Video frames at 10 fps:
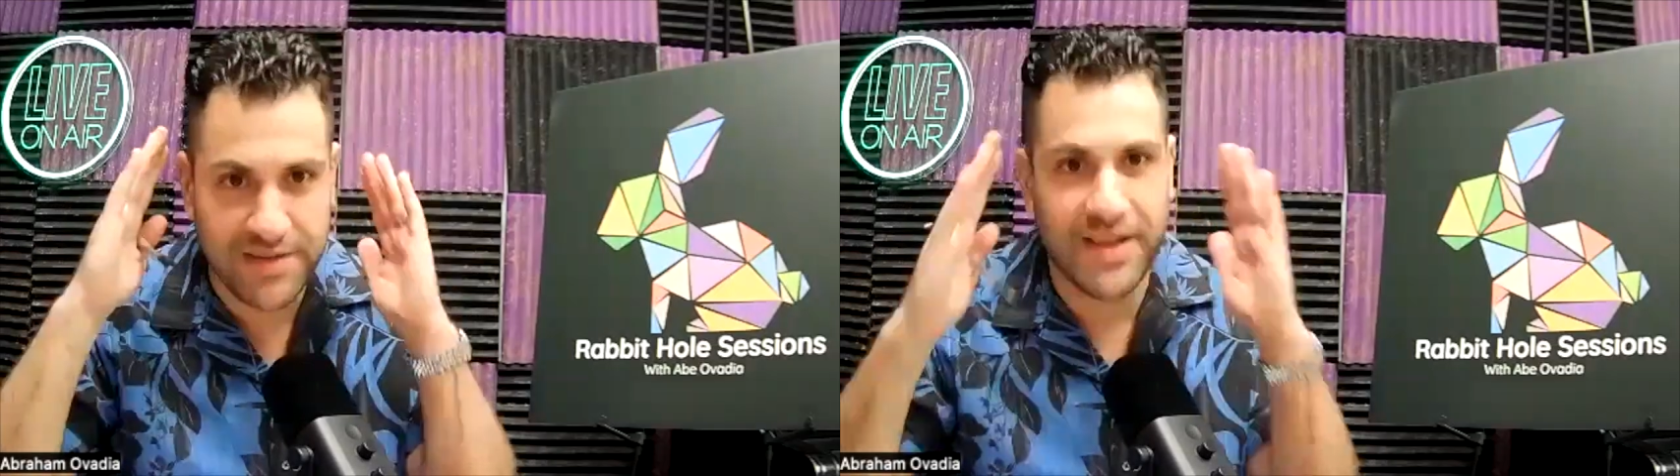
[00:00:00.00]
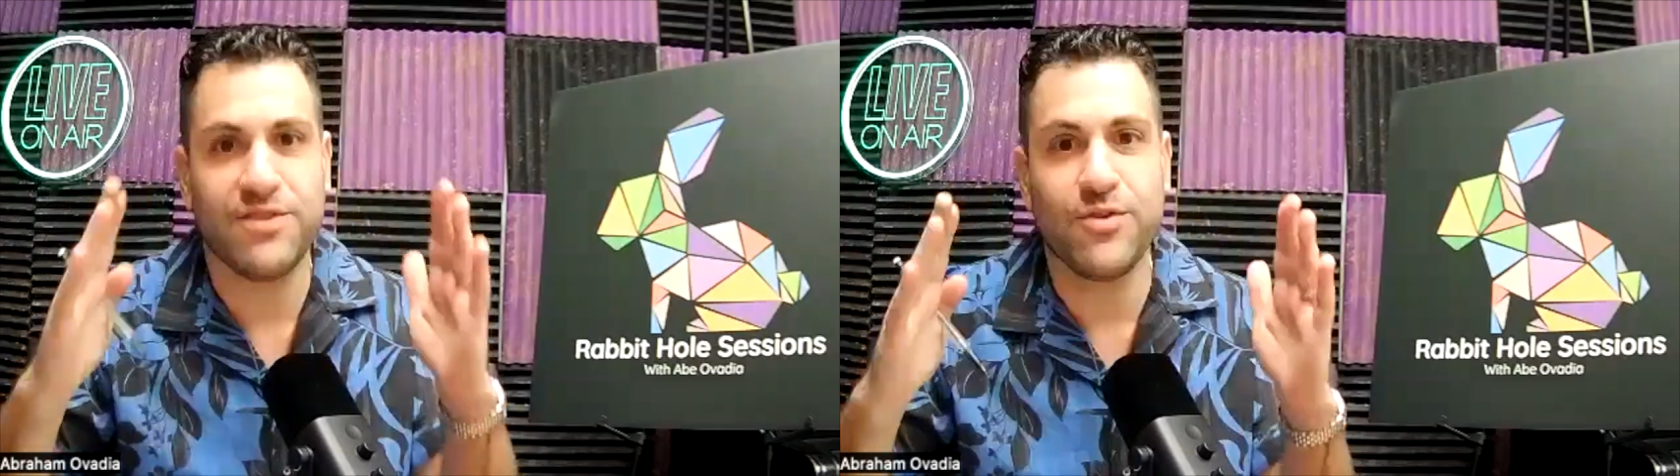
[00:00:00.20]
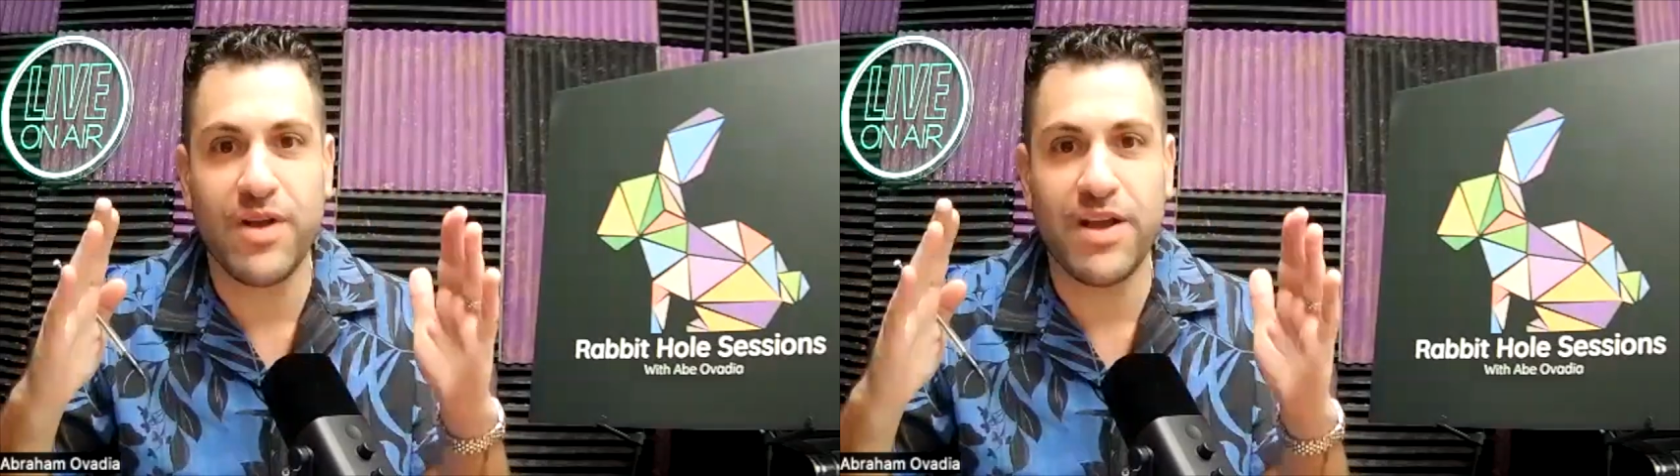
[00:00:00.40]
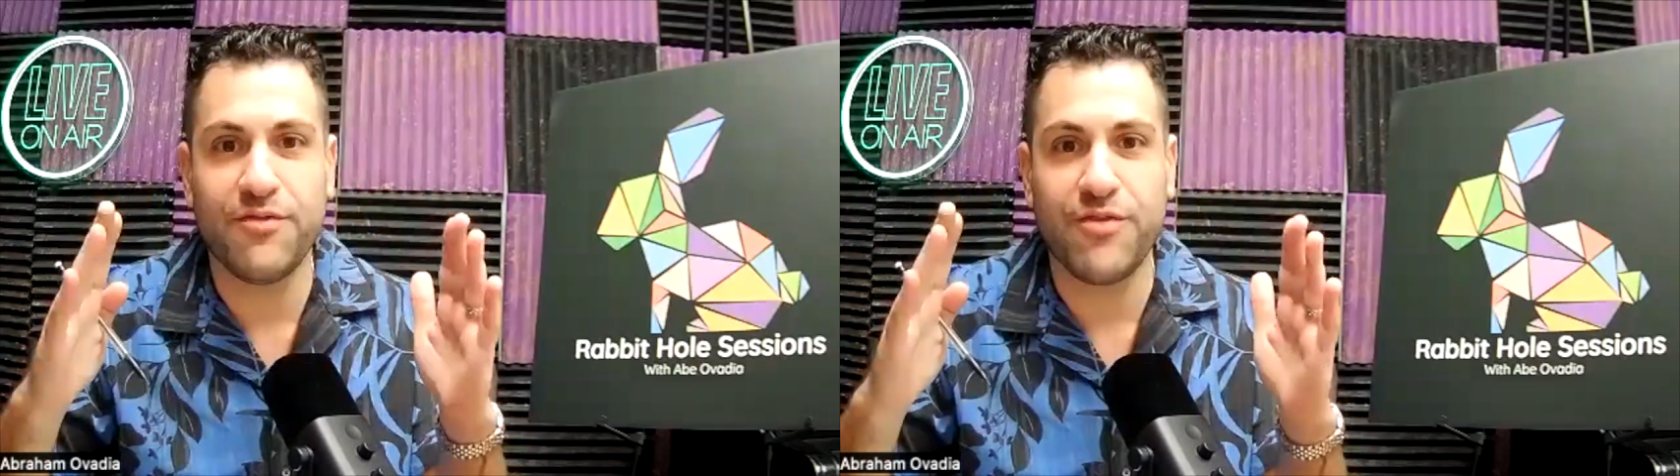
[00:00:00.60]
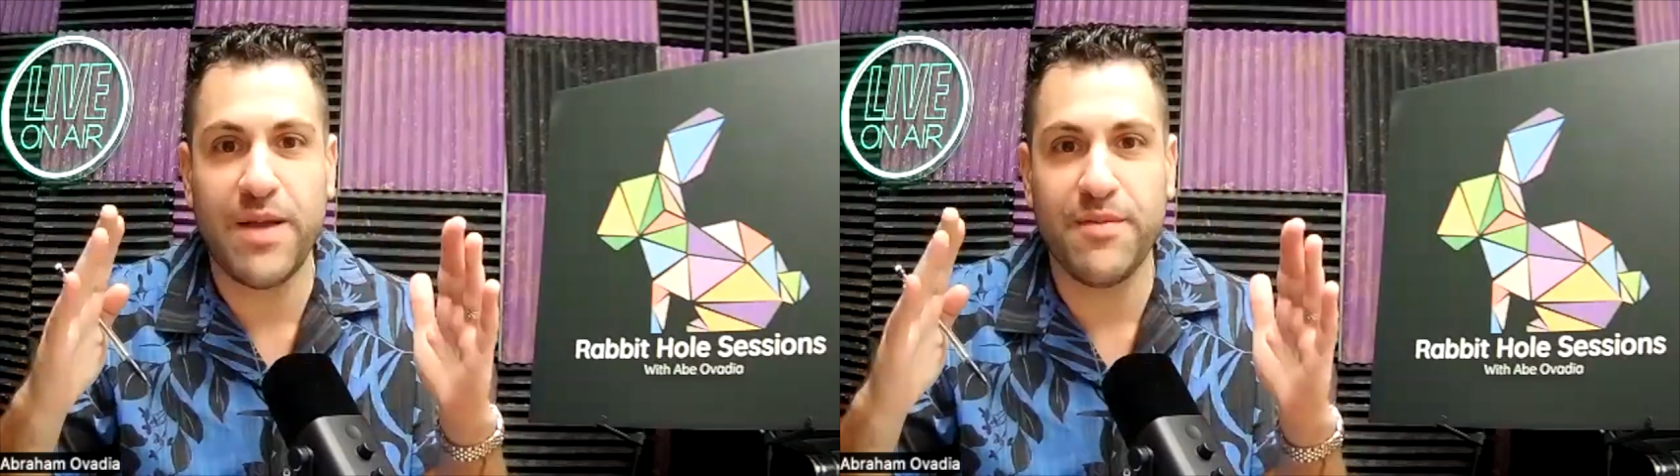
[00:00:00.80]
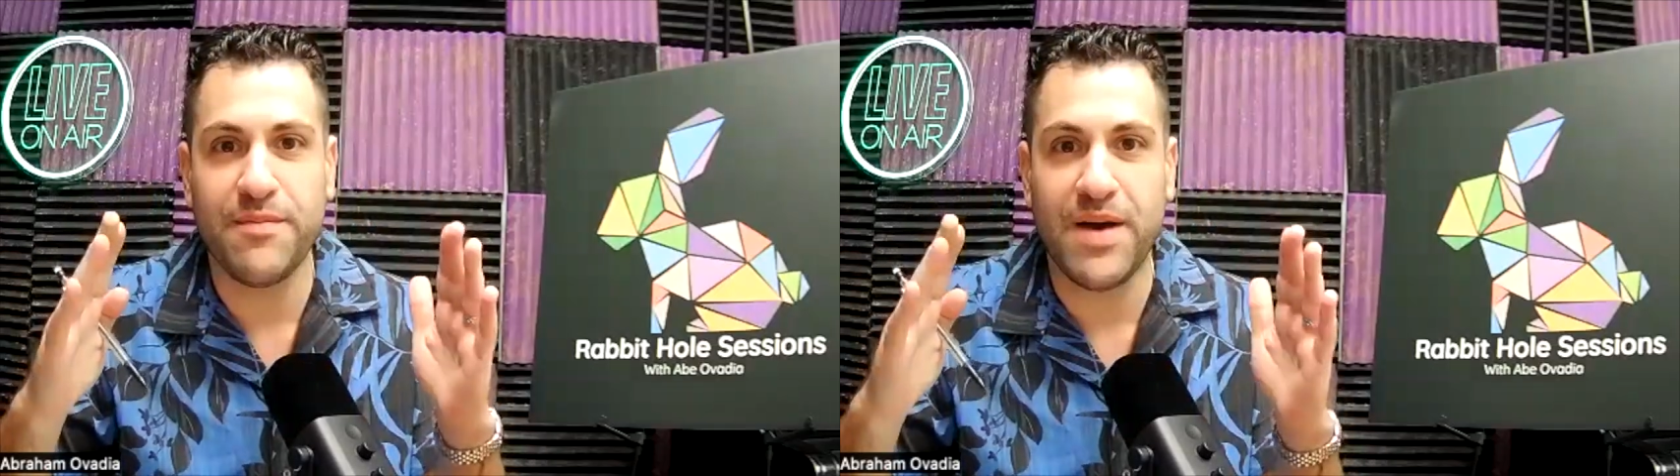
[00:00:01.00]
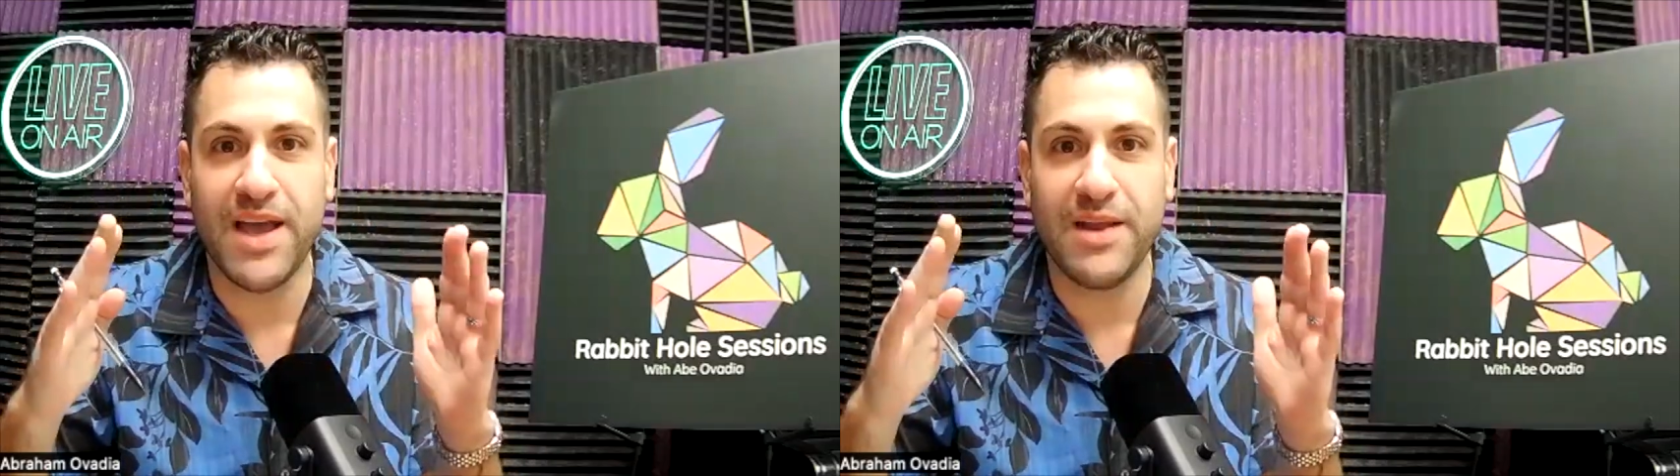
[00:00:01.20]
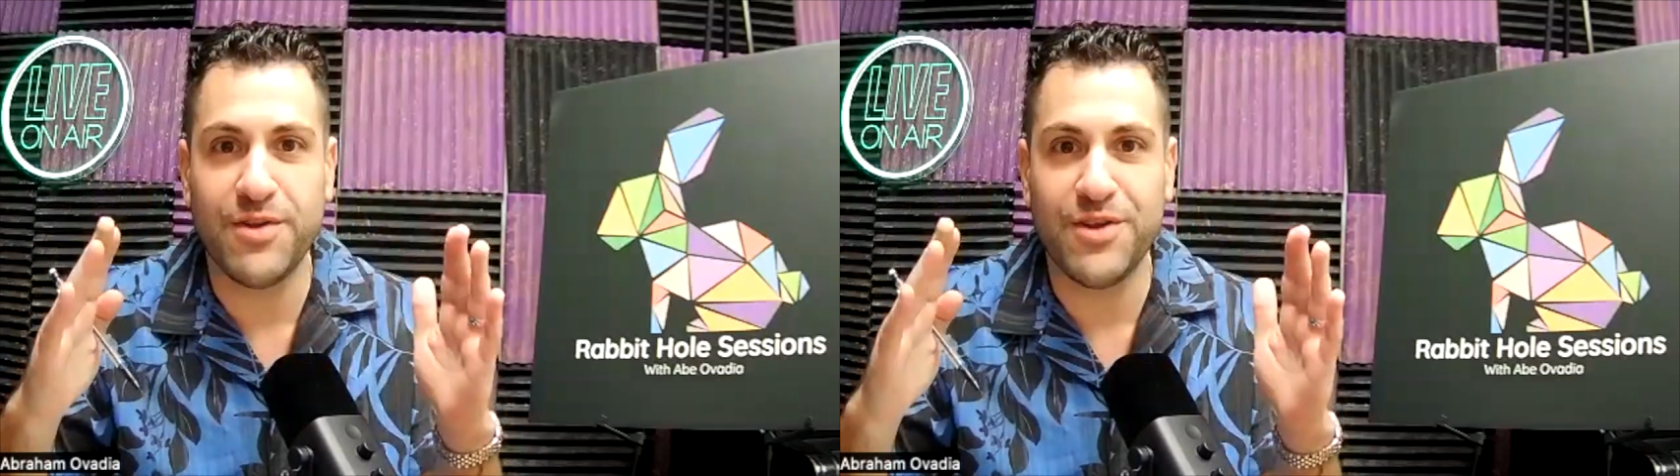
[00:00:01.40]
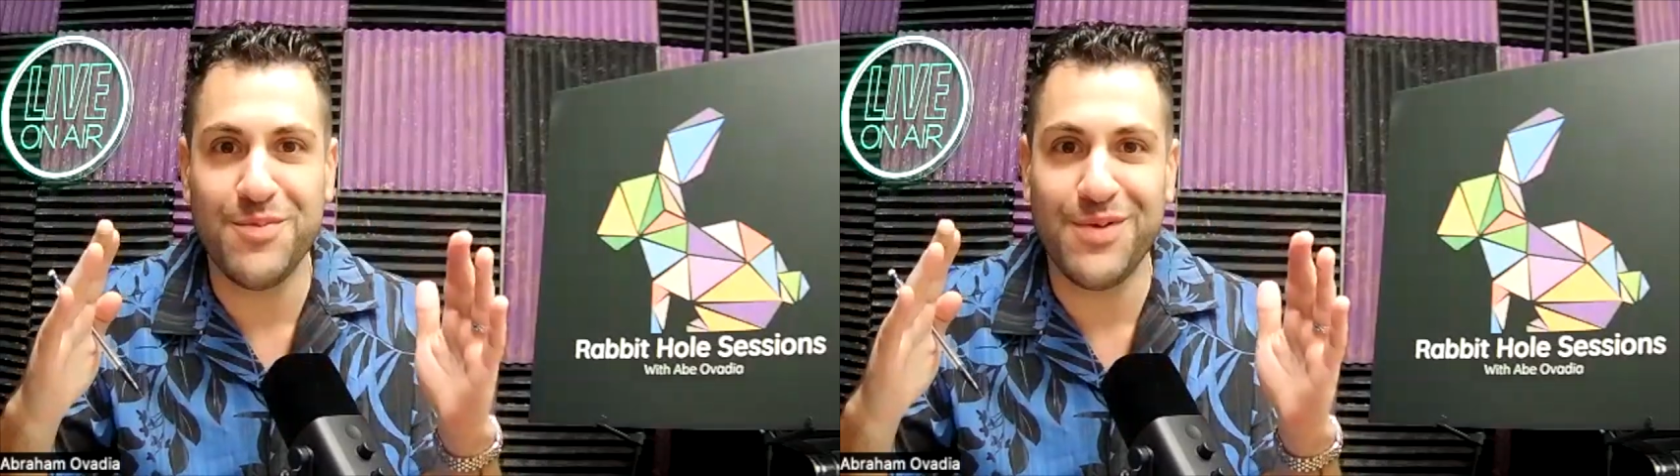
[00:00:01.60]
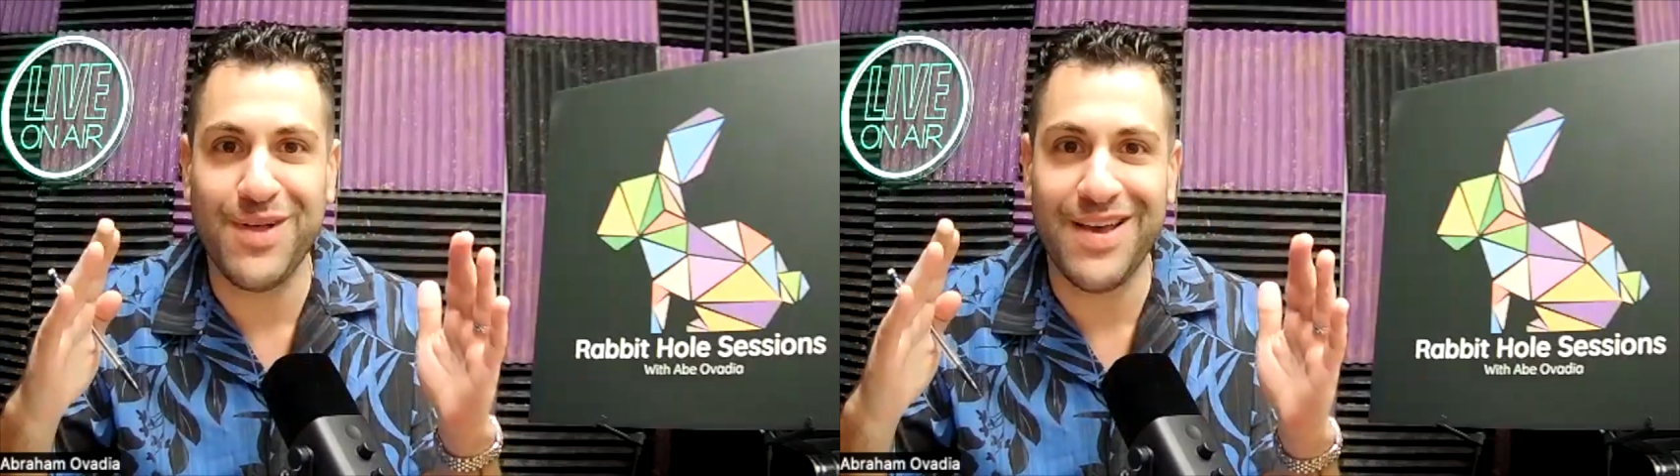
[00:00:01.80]
in like the right frame of mind when you
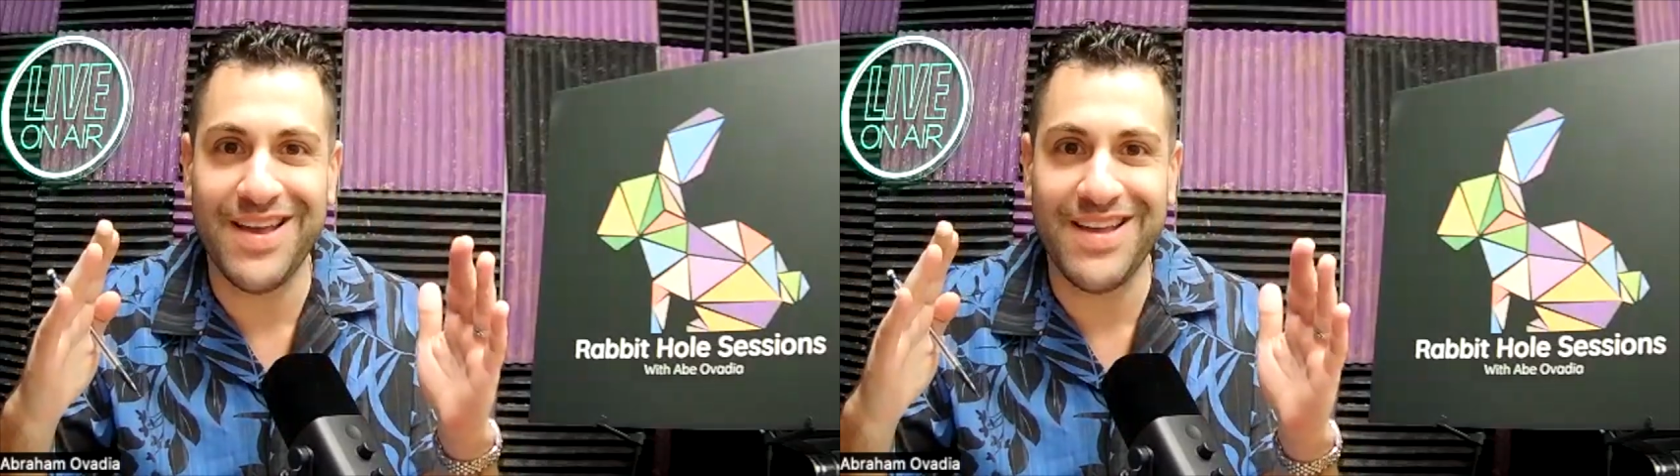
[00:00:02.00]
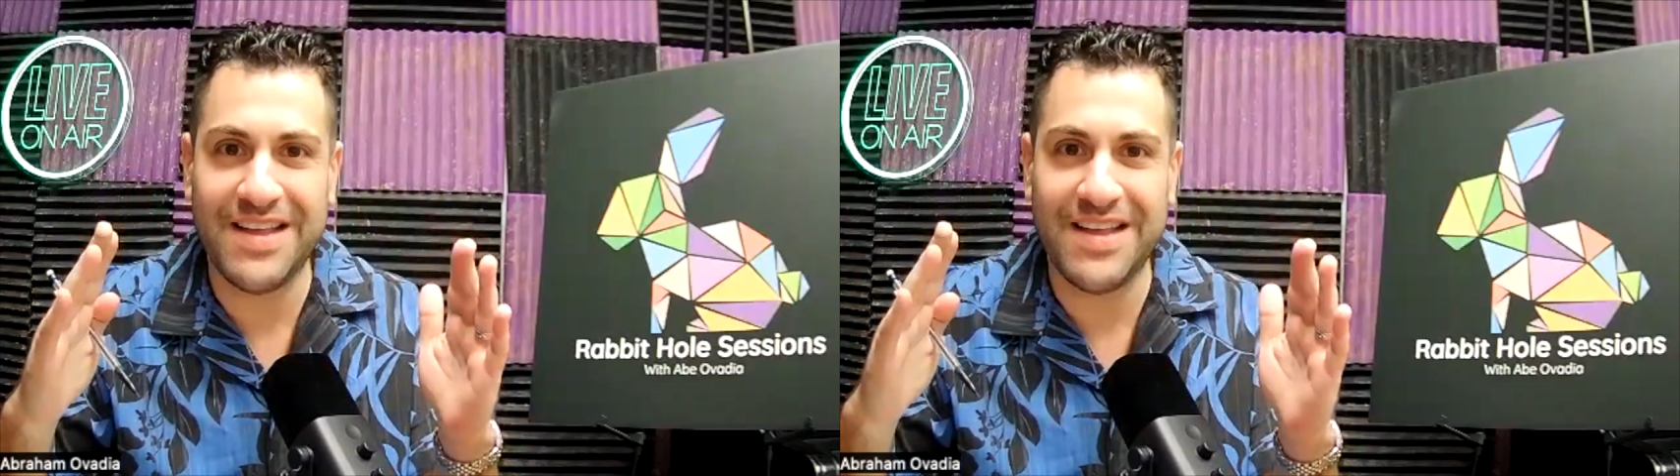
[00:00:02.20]
play,